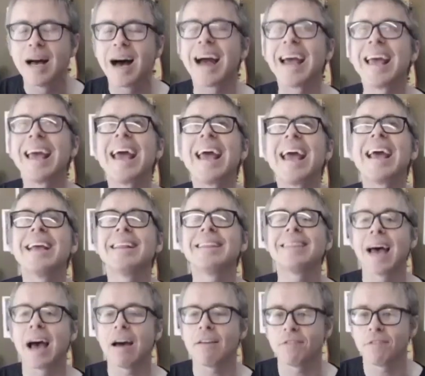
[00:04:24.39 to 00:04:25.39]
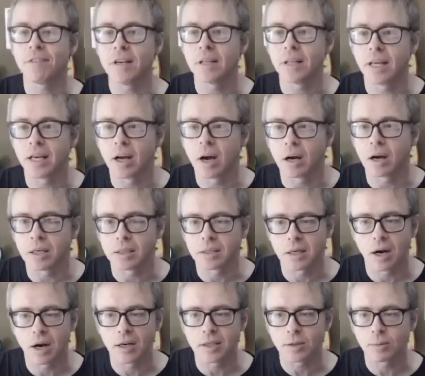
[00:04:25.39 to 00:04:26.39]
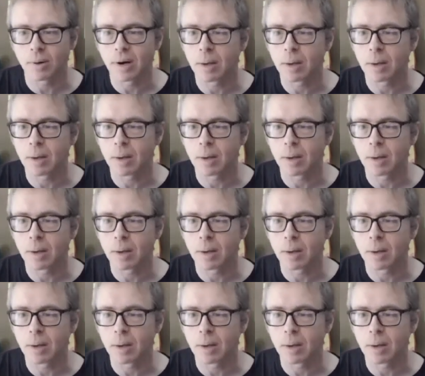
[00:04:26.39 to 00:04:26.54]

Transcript: I hate that feeling on guitars.